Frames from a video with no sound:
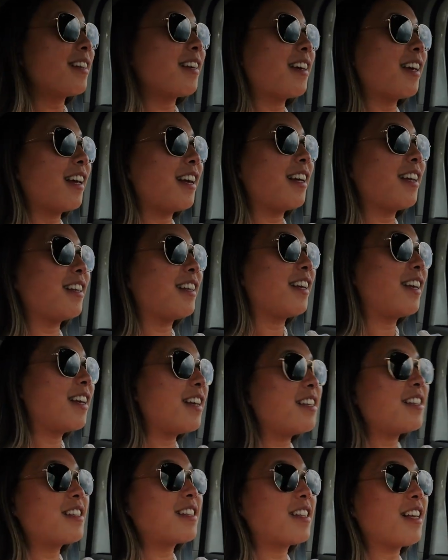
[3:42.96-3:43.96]
getting
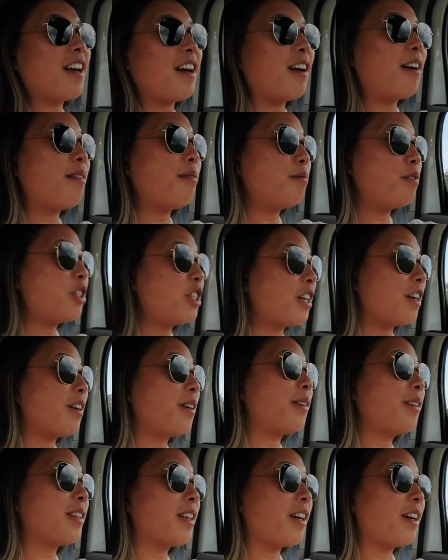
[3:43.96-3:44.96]
this. Um,
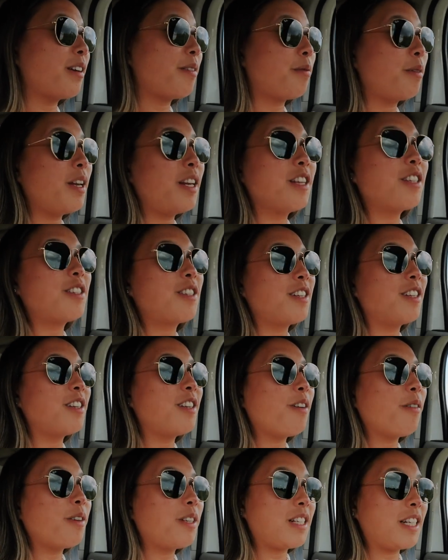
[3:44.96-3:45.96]
Sherry was like, we just didn't
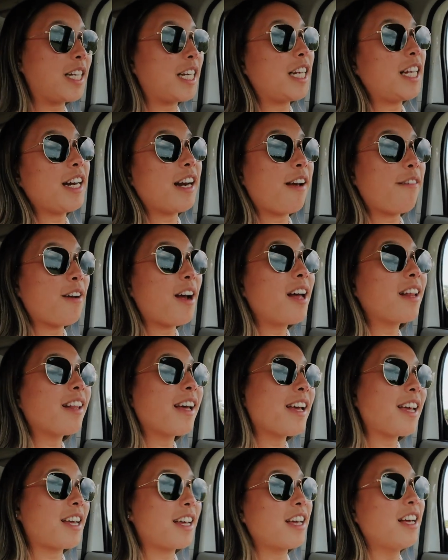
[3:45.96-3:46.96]
know what to eat. And I've had
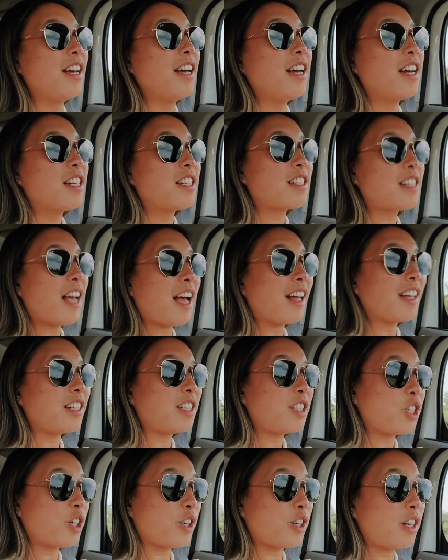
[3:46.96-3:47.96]
like salad
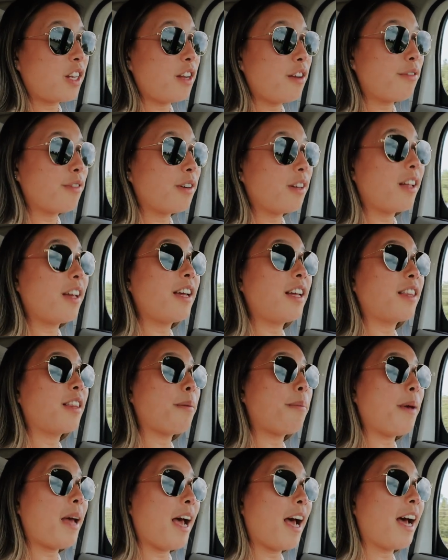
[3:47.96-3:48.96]
and turkey for like
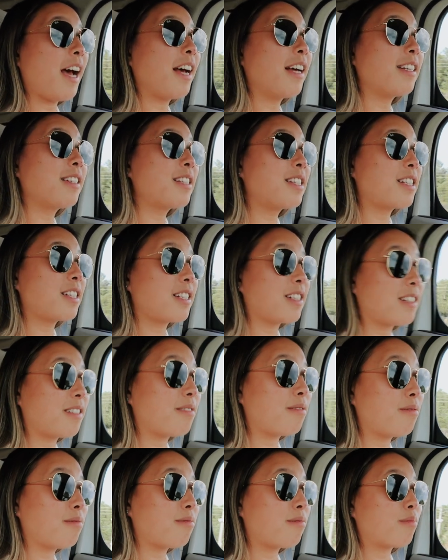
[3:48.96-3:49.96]
the past
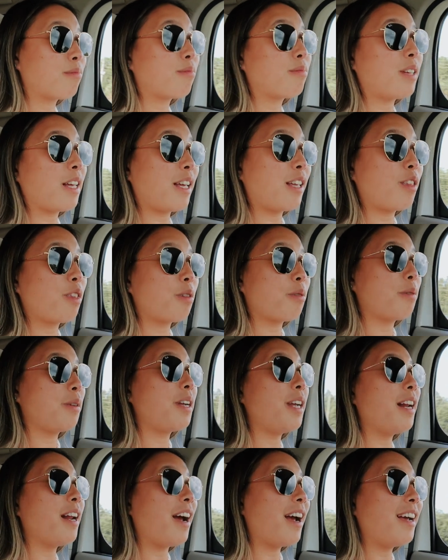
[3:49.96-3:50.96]
like
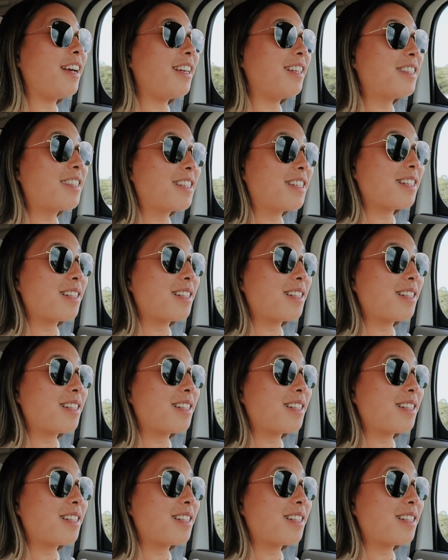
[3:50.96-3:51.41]
three nights.